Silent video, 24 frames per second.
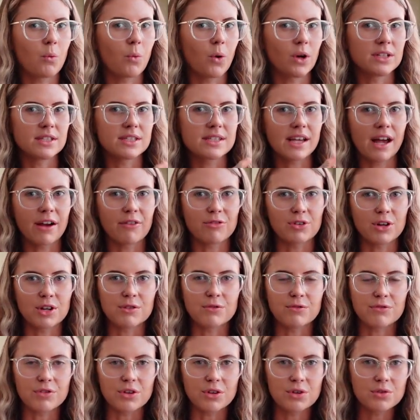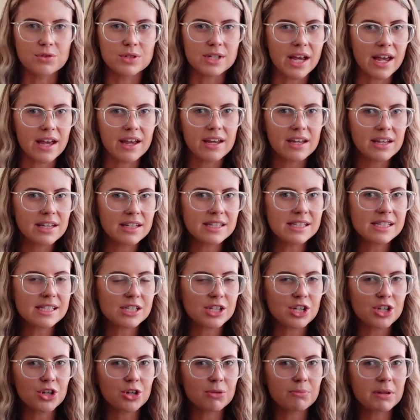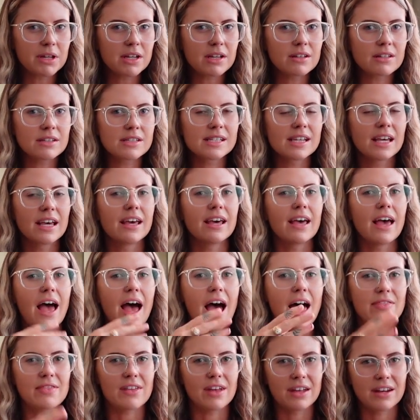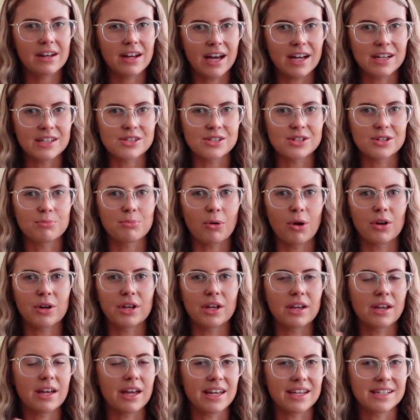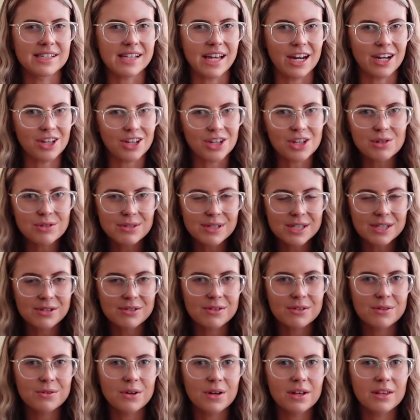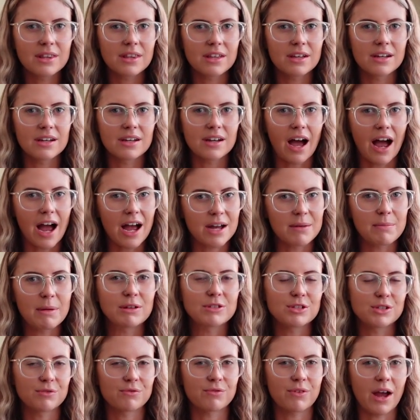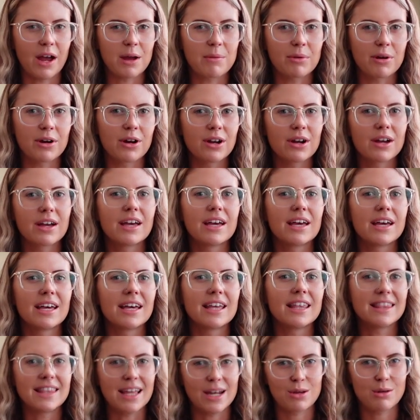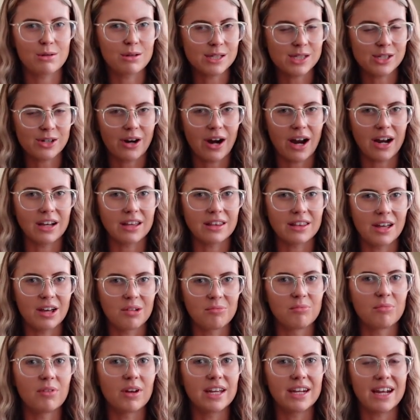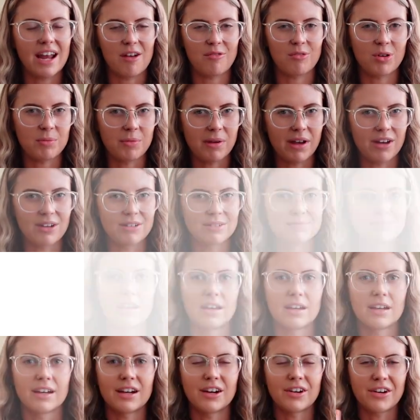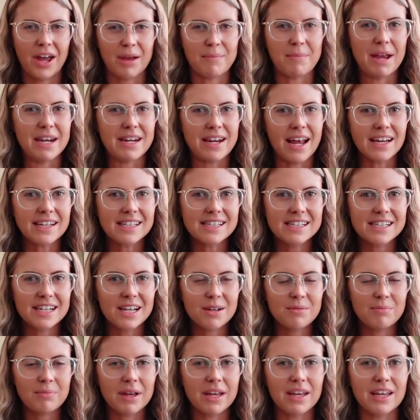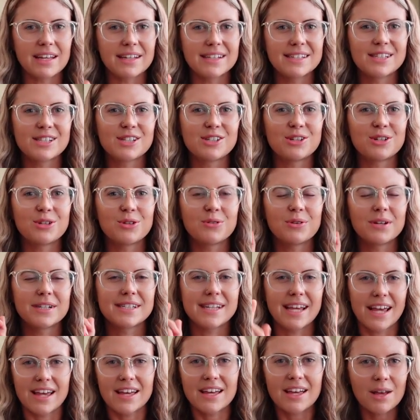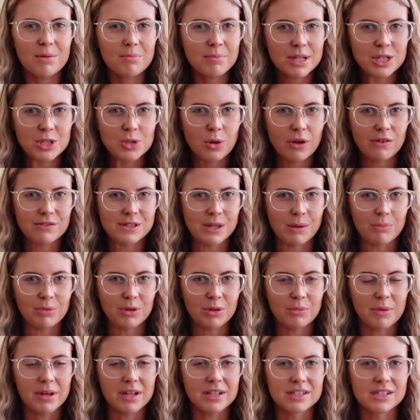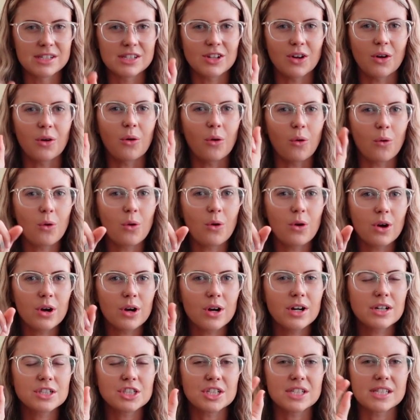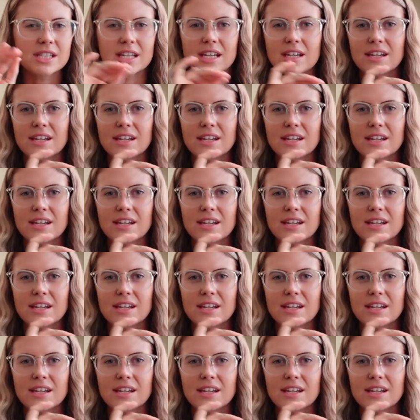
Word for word: once every few days to your meals. And then as your body is getting used to the high amount of fiber, then you can start adding them in every meal. Okay, my next tip is to take a B twelve supplement or just